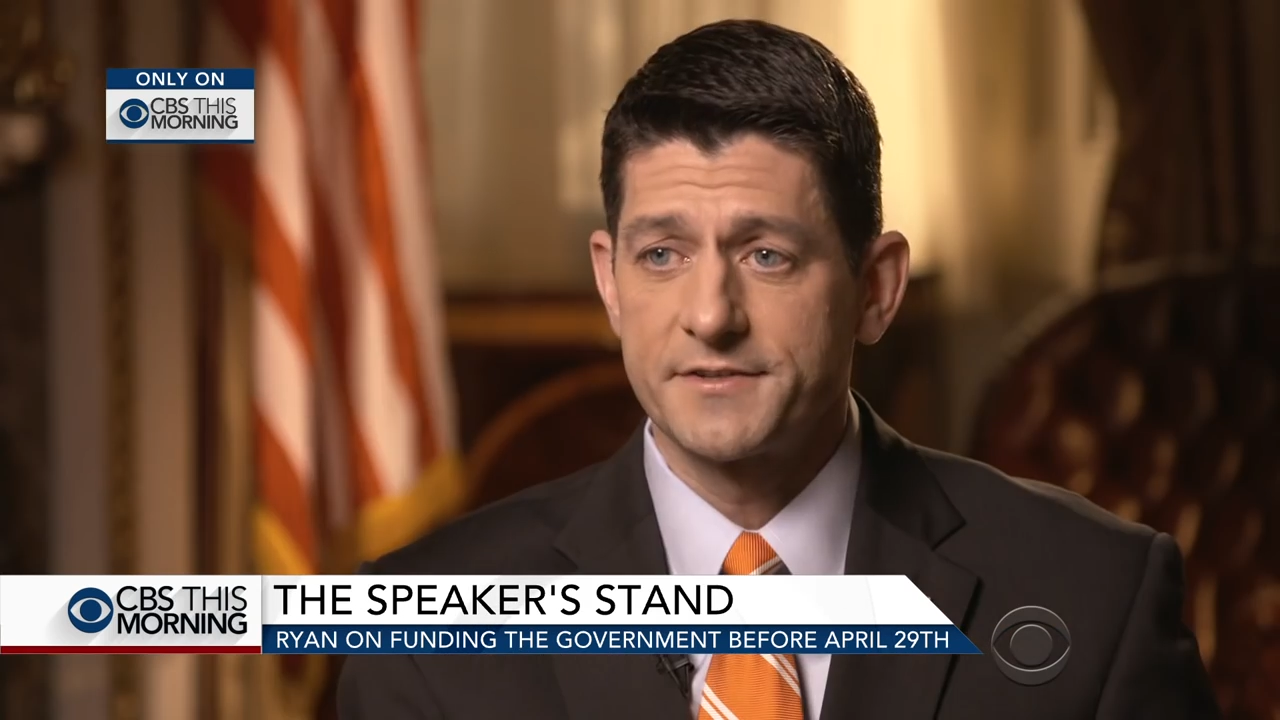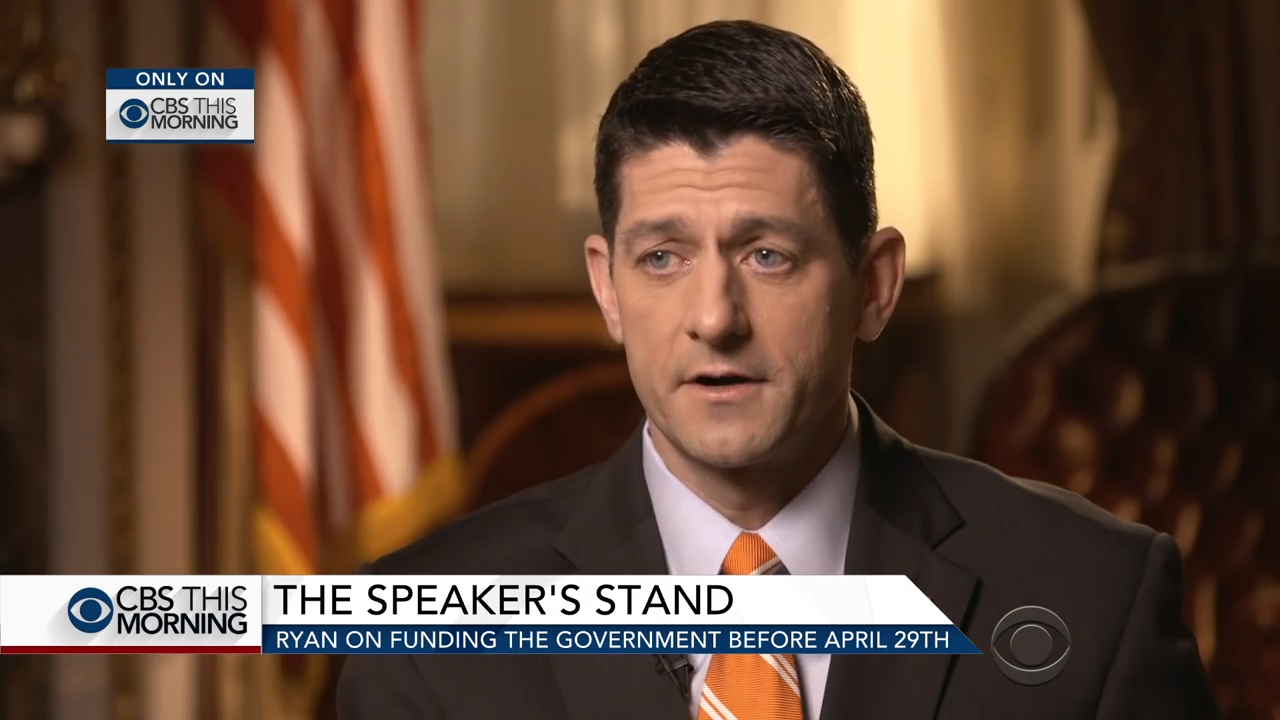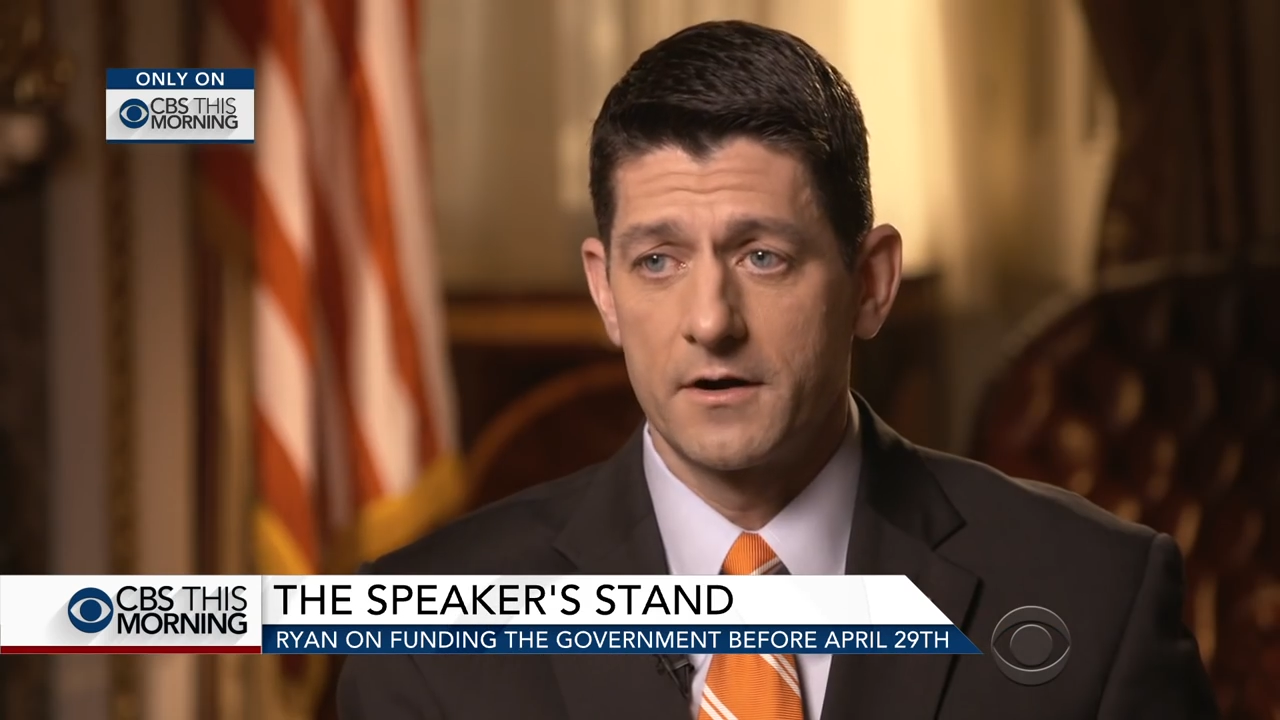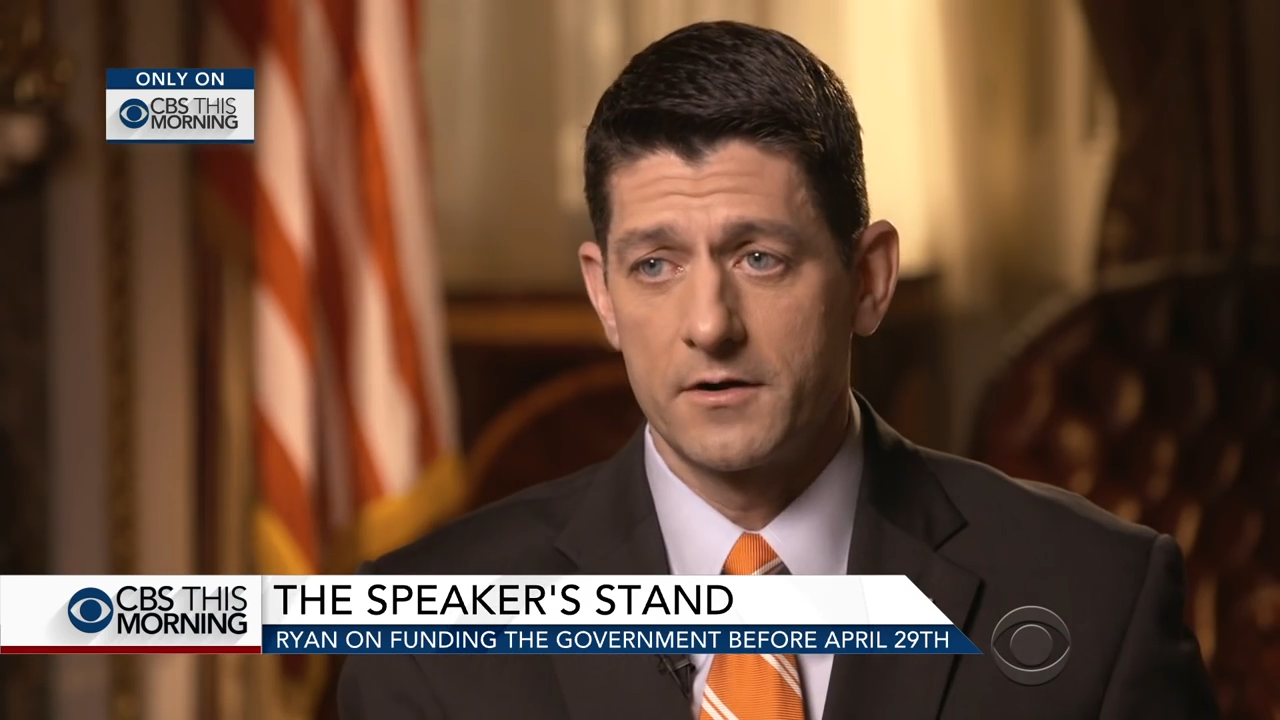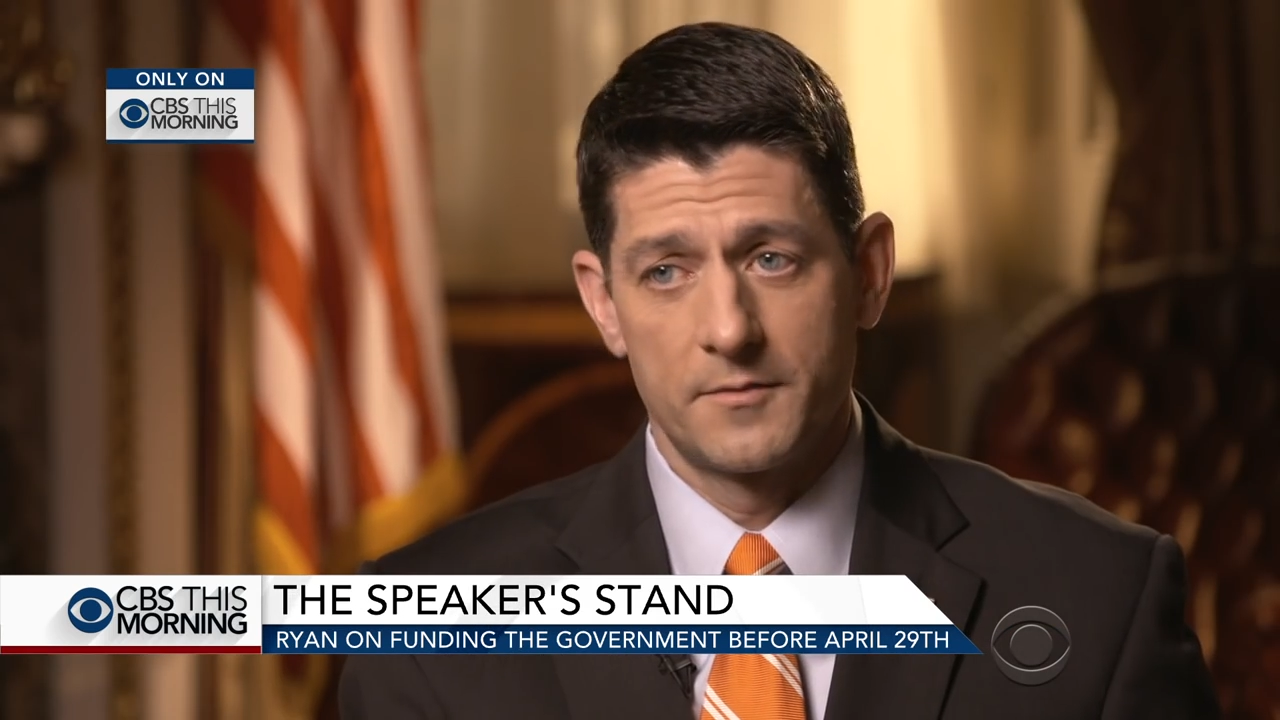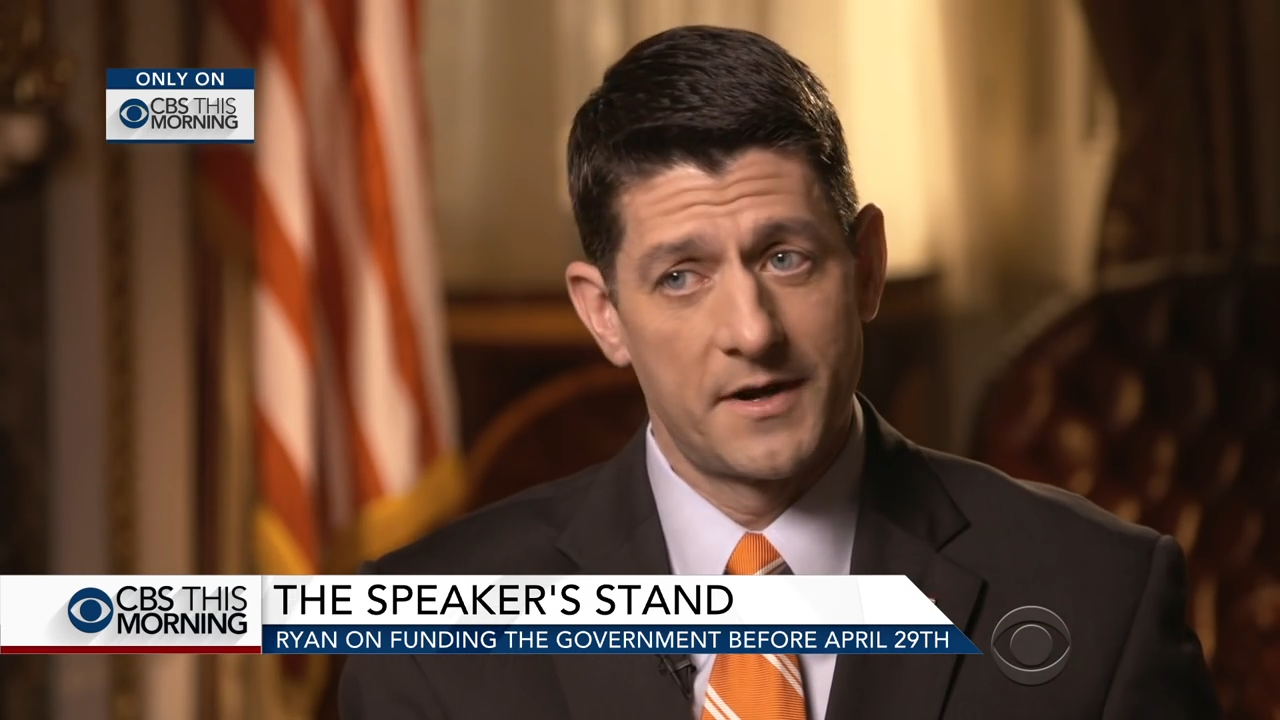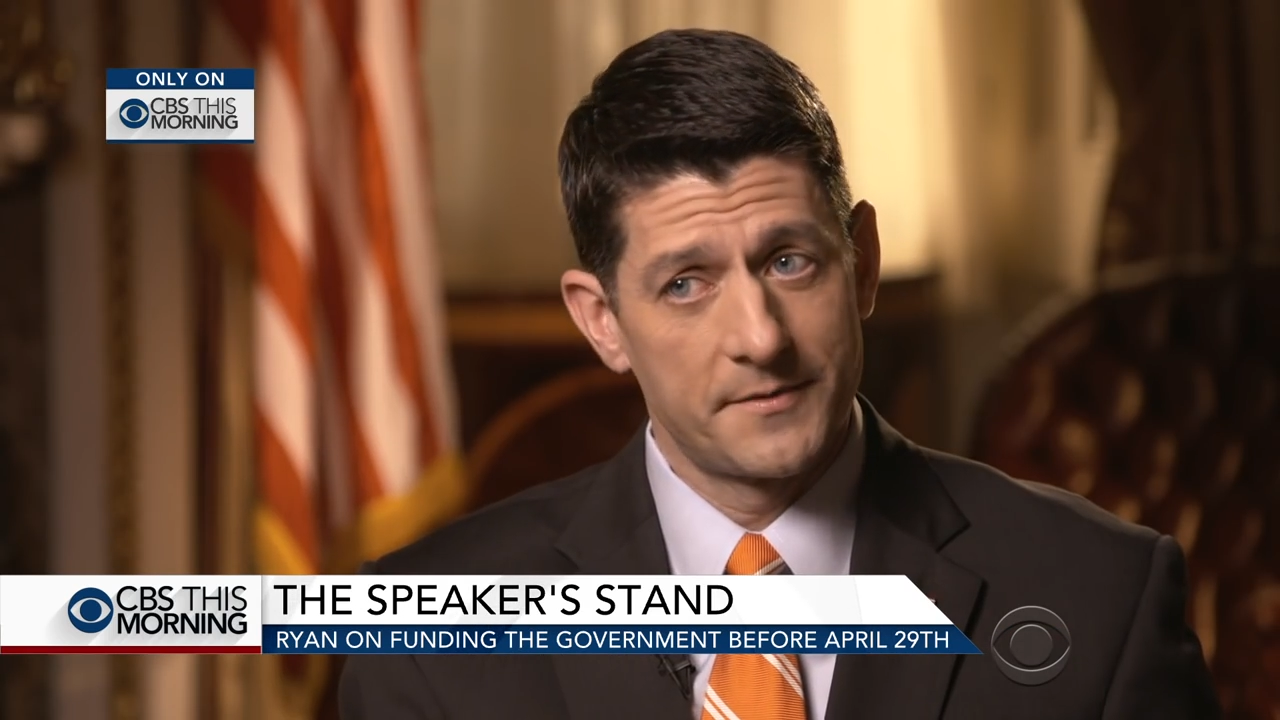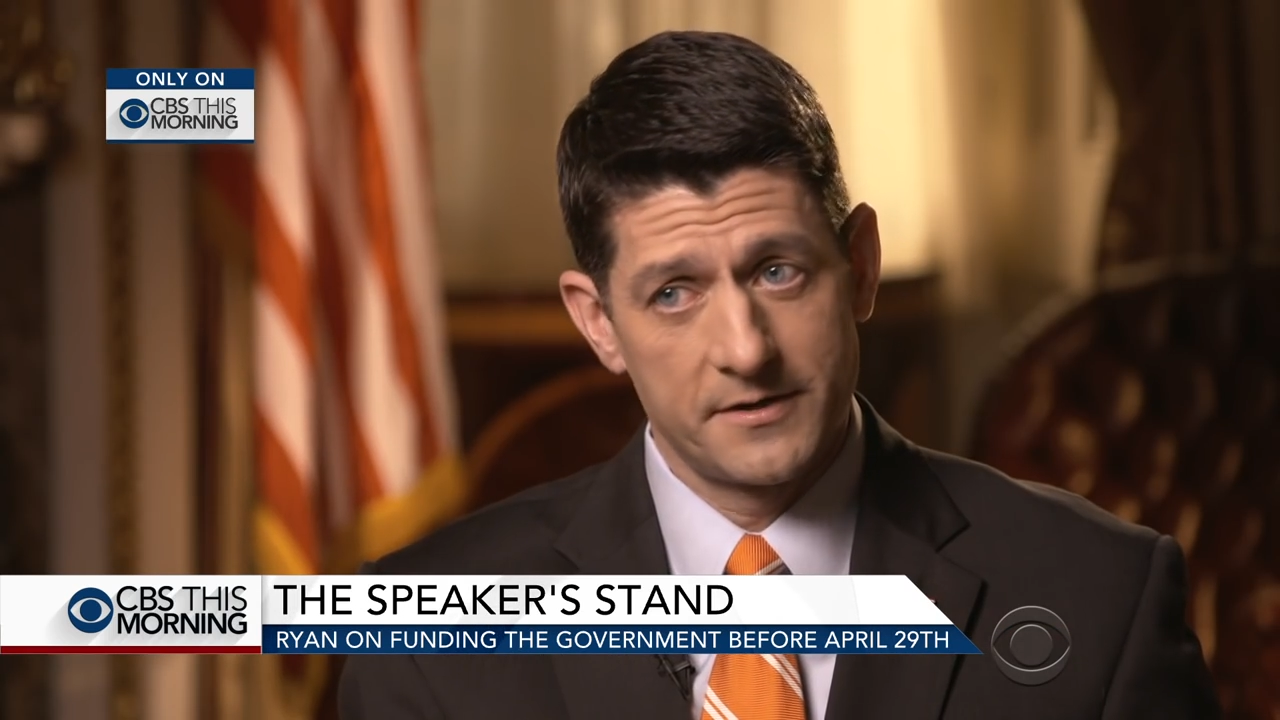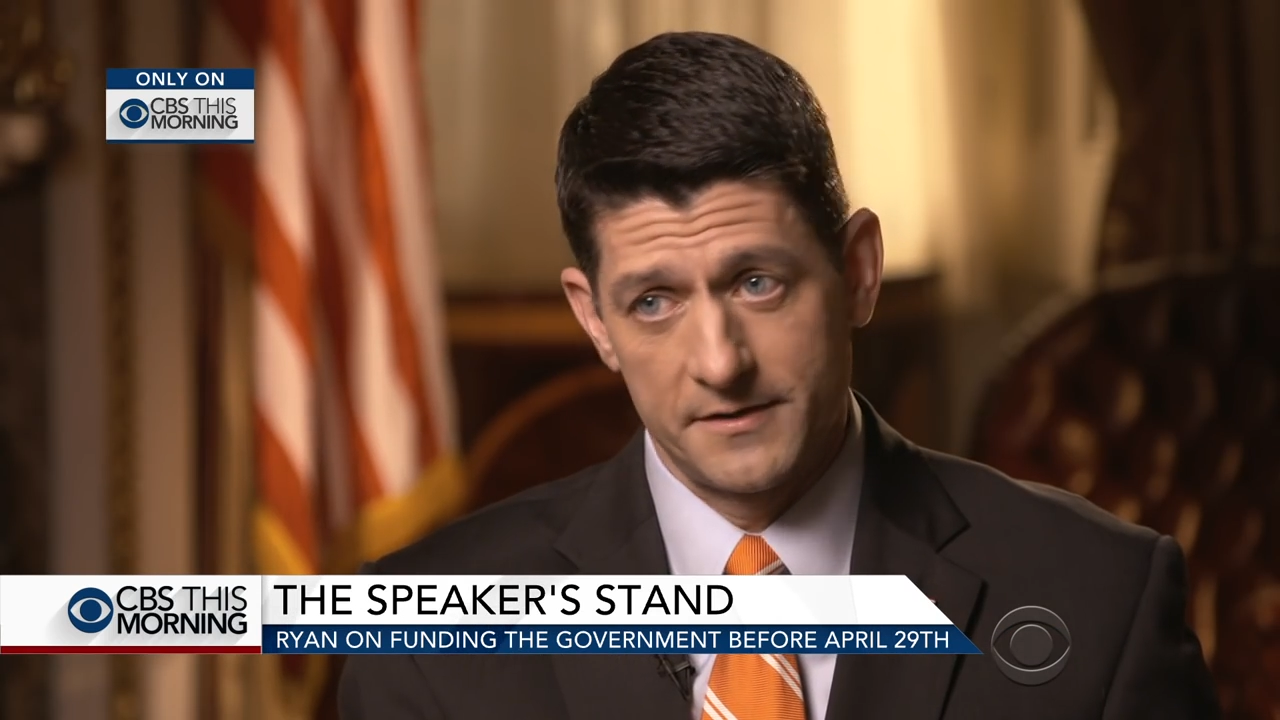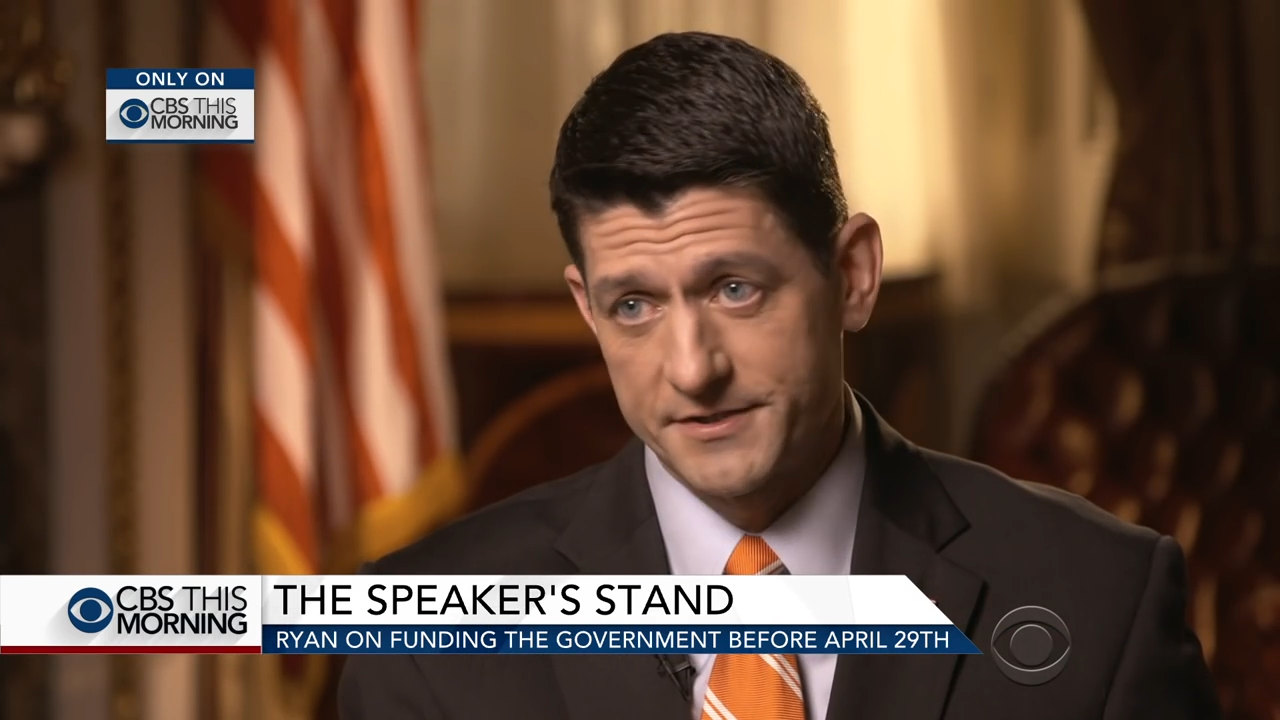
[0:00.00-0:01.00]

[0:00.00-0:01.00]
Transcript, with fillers: in our Obamacare